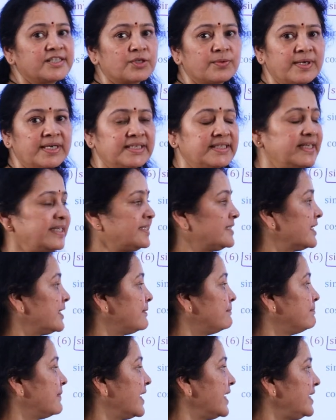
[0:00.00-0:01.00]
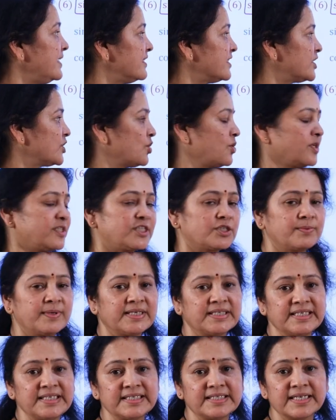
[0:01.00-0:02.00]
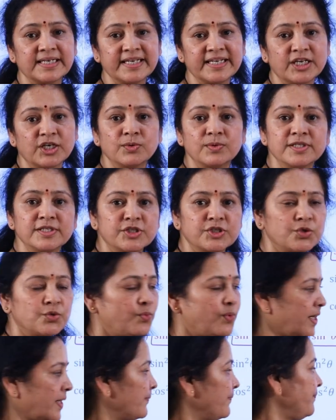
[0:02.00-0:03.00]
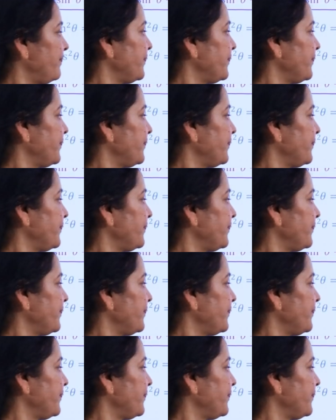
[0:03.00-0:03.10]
square theta minus cot square theta equals to 1.